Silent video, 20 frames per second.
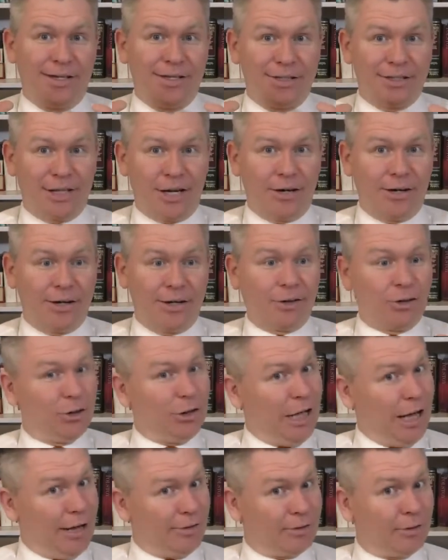Sarah, you
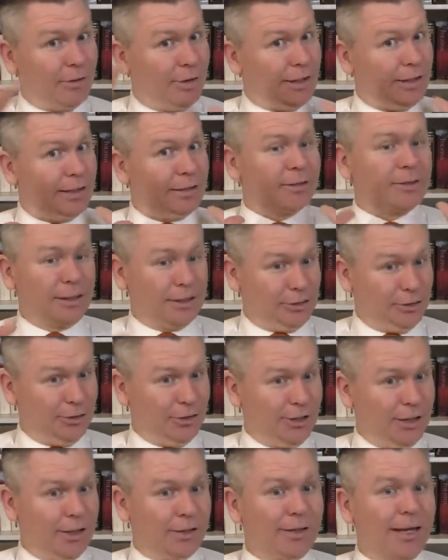laughed. No, I didn't. Yes, you
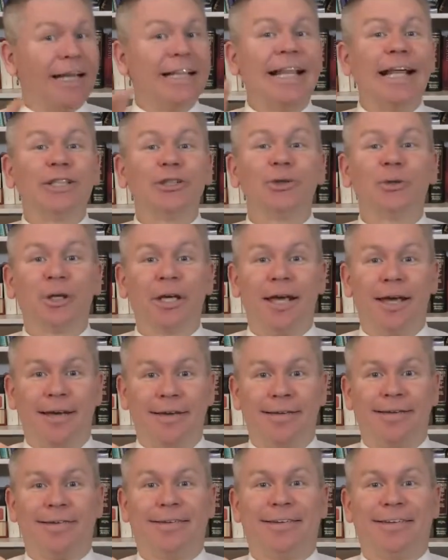did. And that's okay.